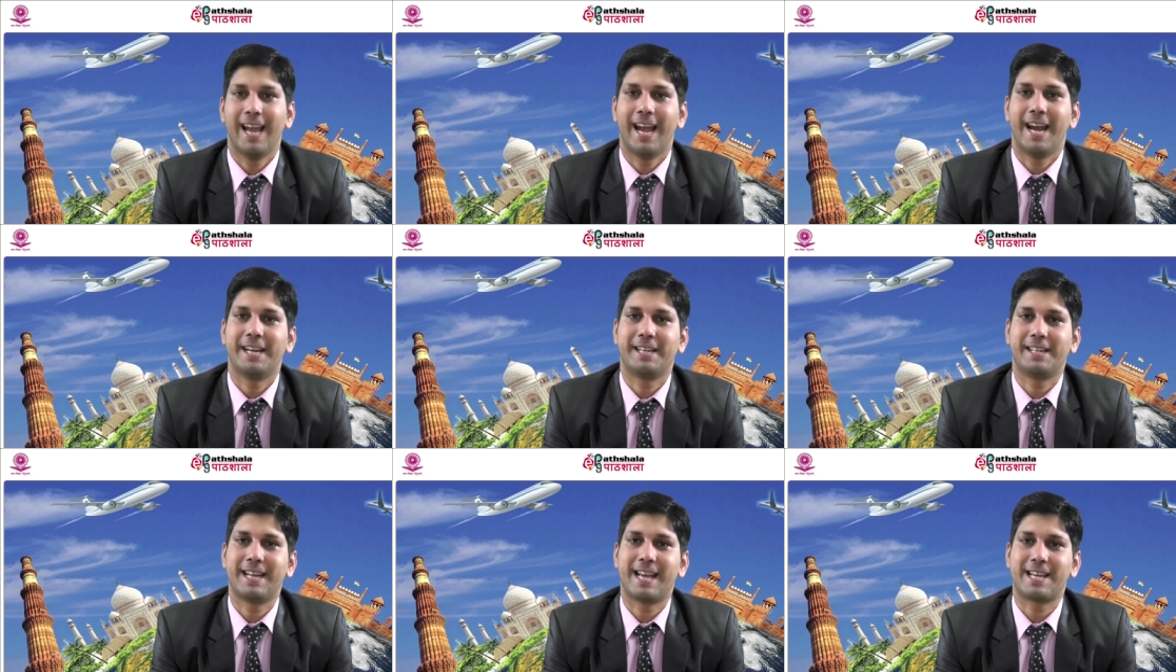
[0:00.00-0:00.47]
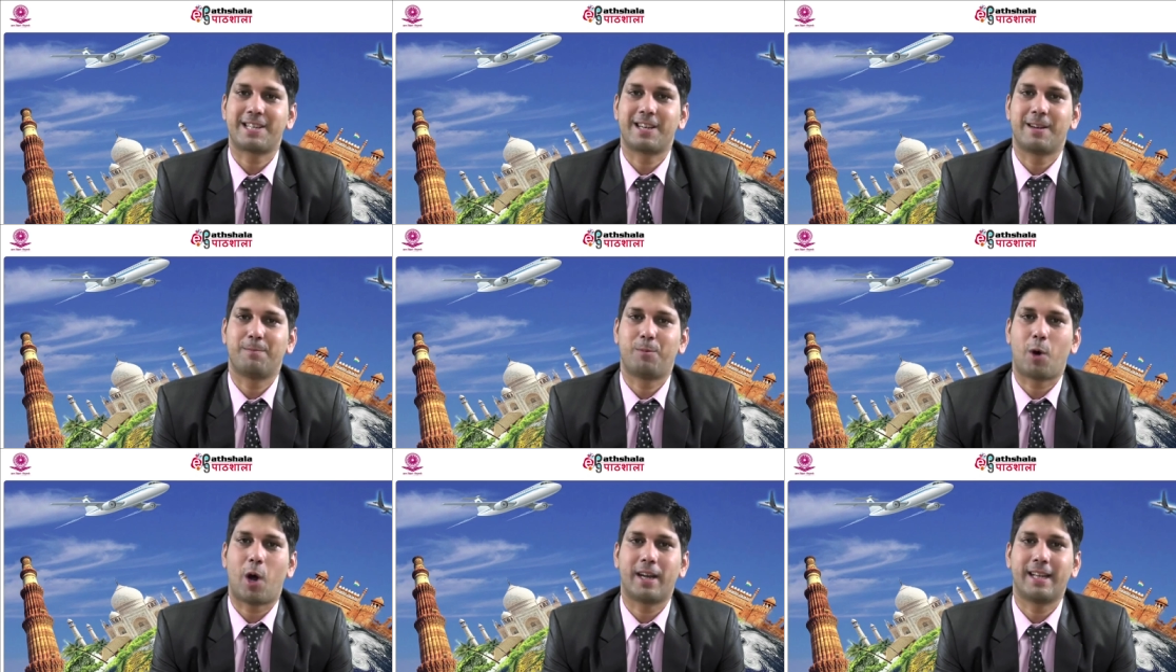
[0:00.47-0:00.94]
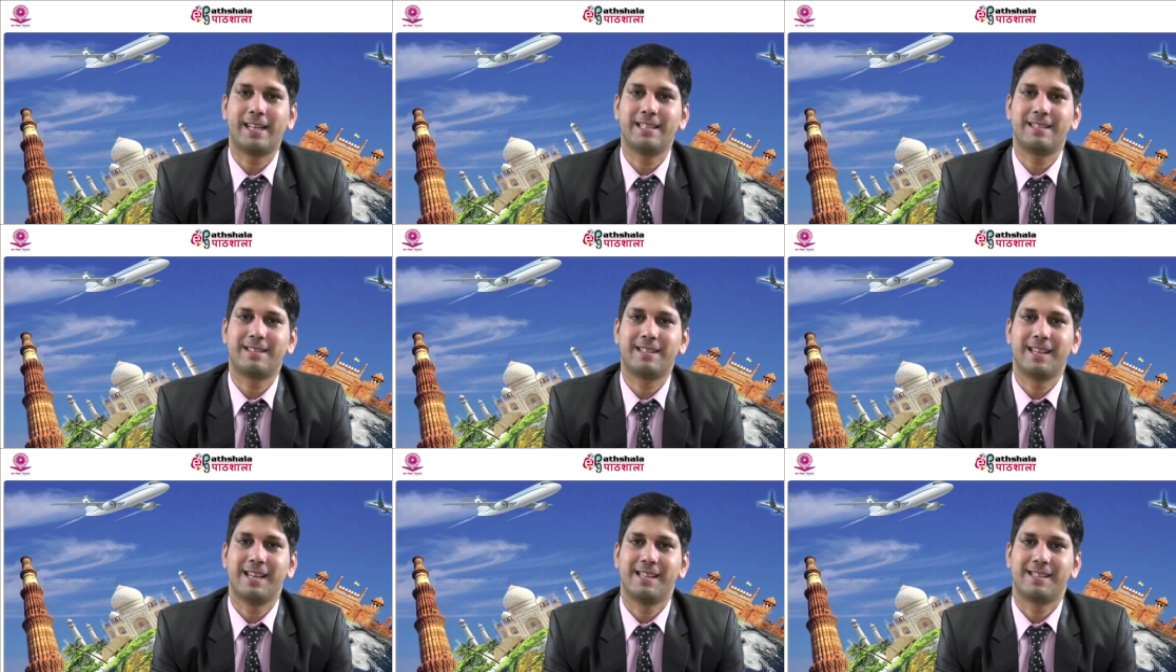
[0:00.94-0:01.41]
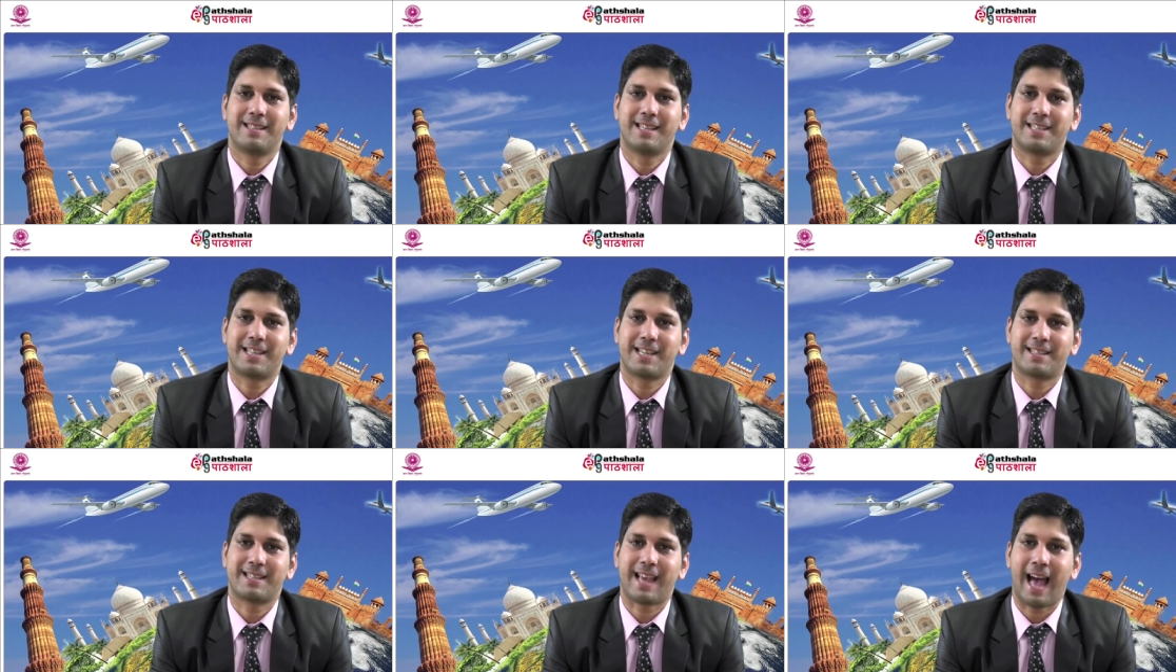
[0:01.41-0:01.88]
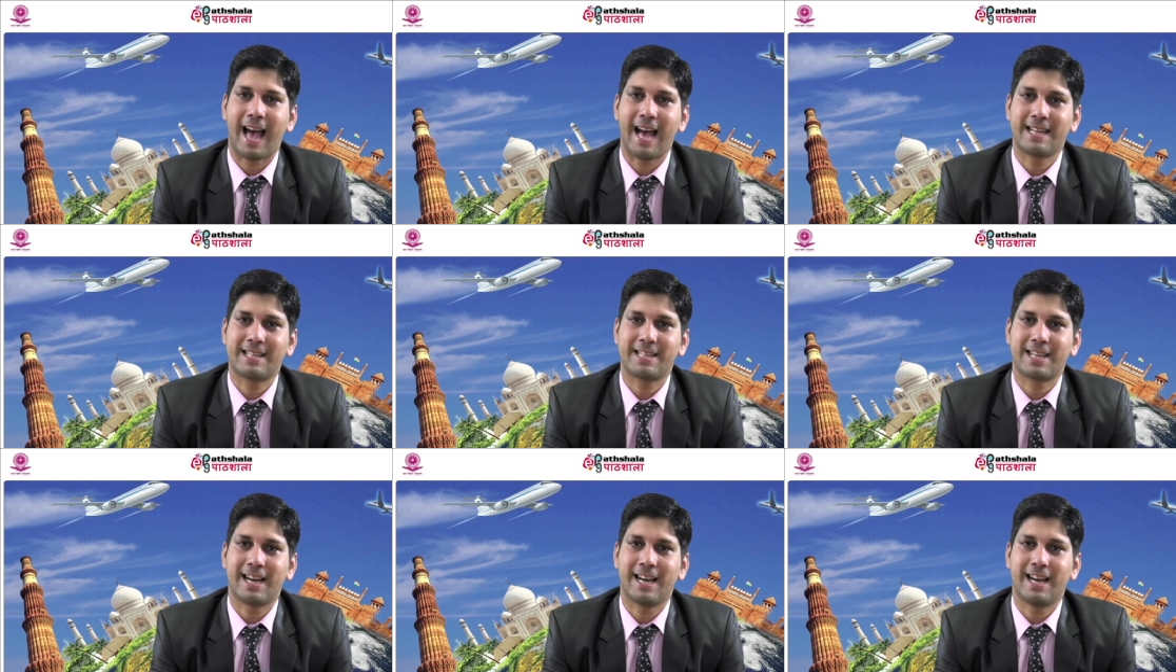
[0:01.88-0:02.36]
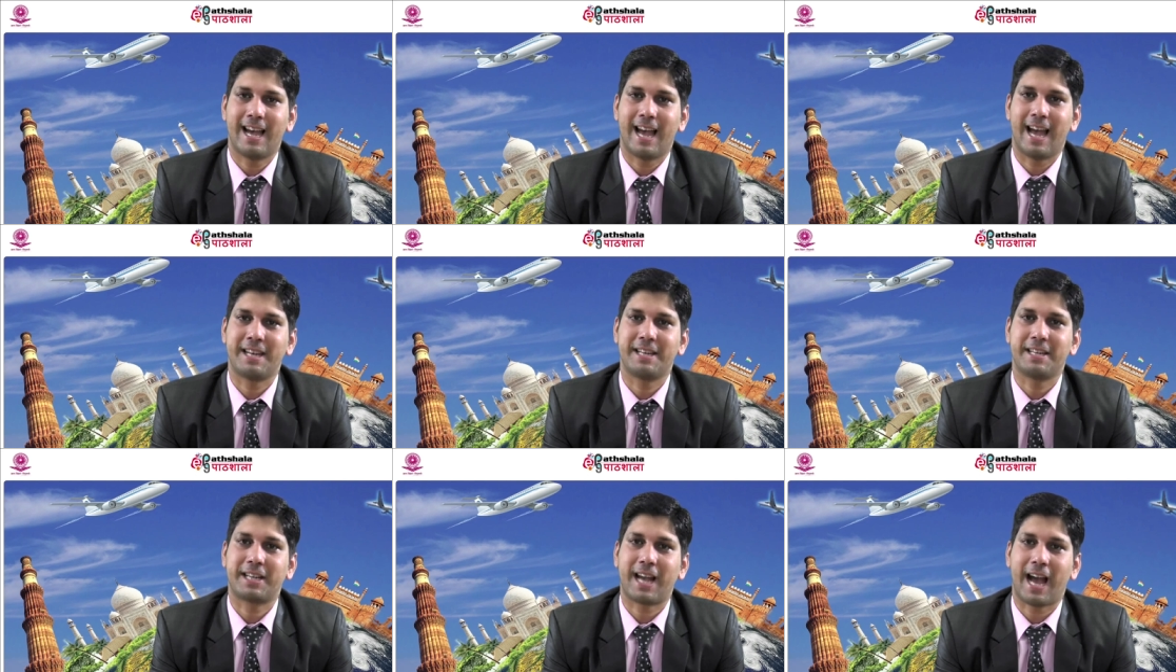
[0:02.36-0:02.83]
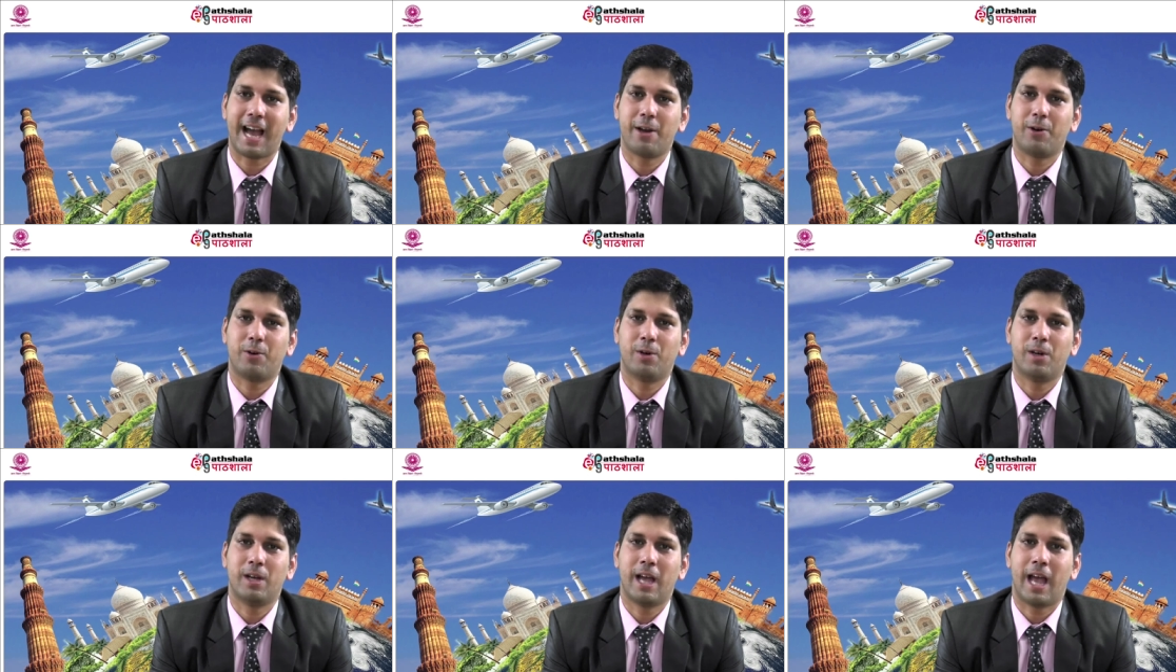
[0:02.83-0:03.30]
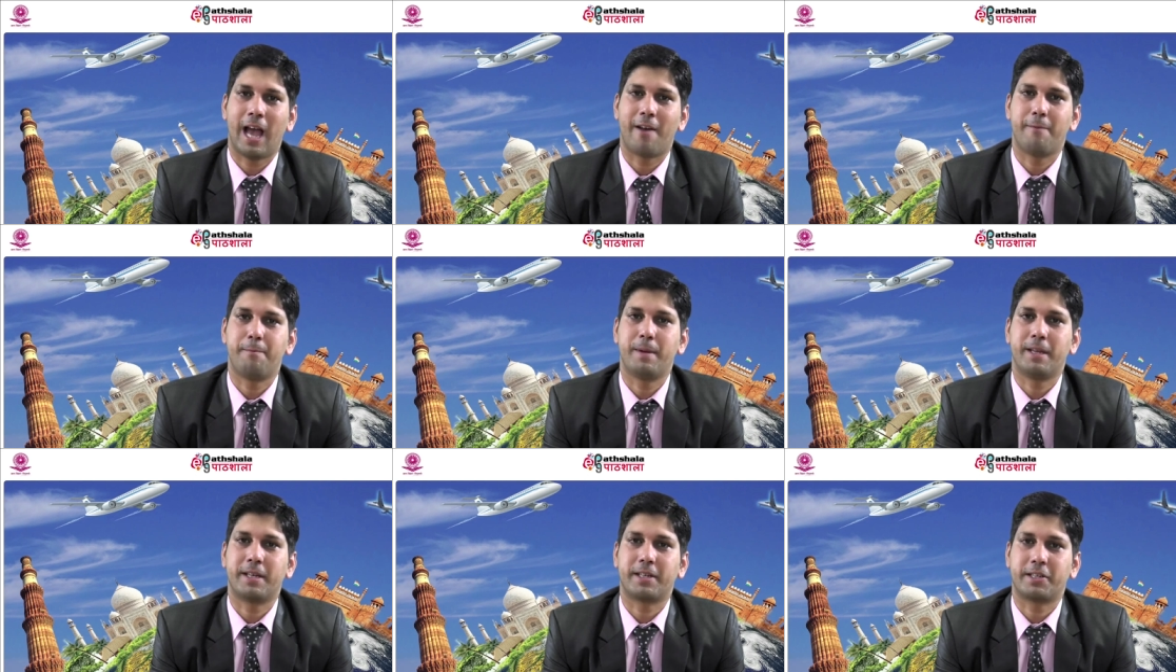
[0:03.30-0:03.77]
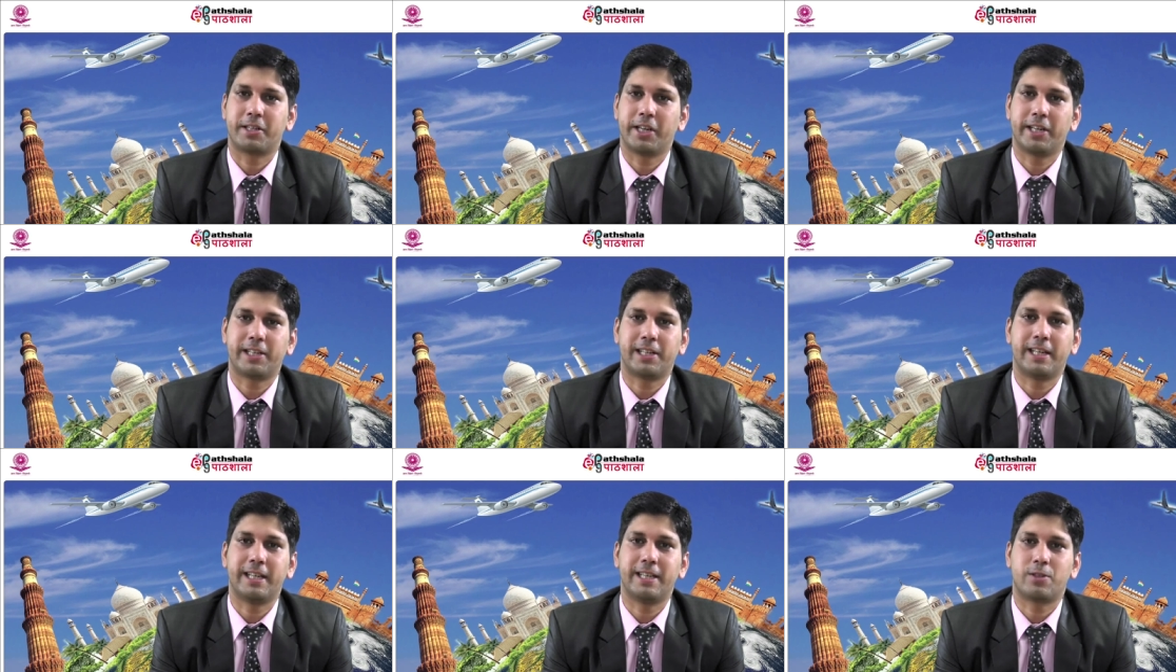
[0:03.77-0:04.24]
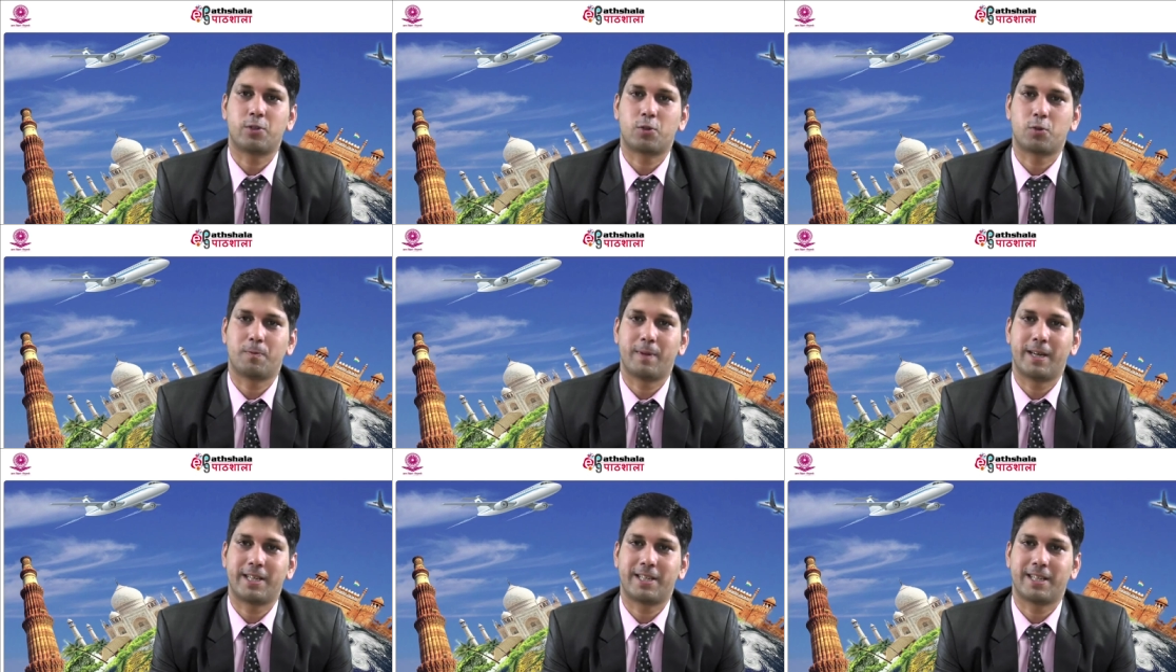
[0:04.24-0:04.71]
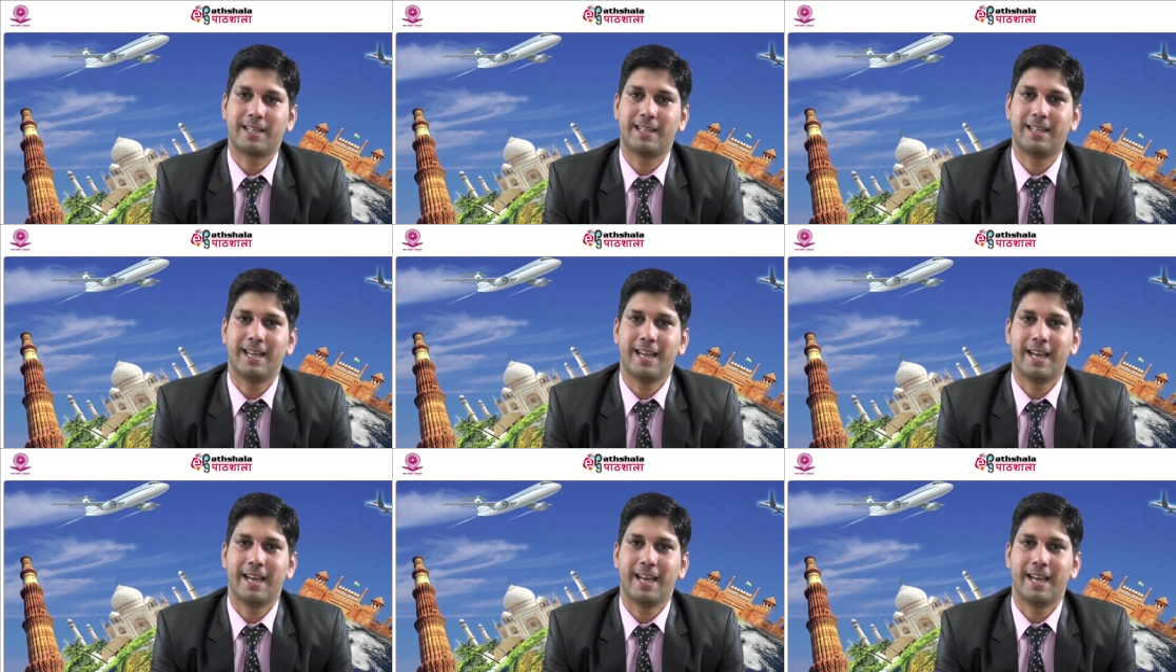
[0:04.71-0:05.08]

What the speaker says: International bodies such as IATA and ICAO have been greatly instrumental